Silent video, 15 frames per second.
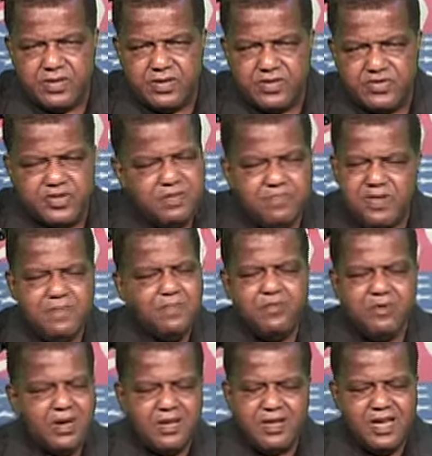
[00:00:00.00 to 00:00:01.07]
See,
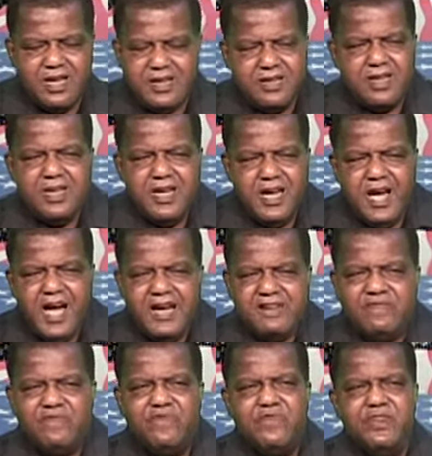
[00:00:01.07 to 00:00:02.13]
people,
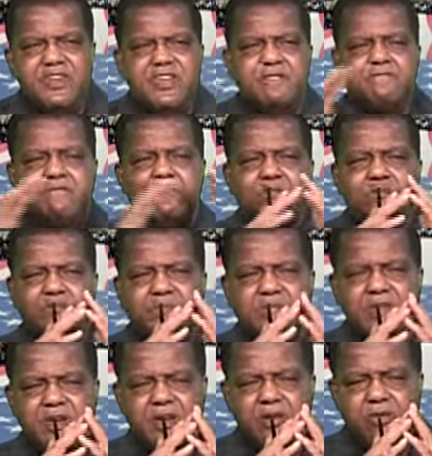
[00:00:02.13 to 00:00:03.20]
I think
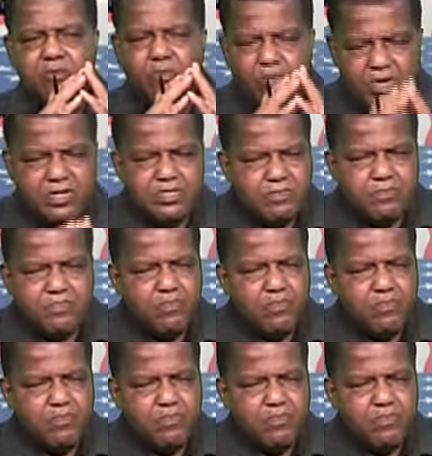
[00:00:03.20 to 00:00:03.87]
one of the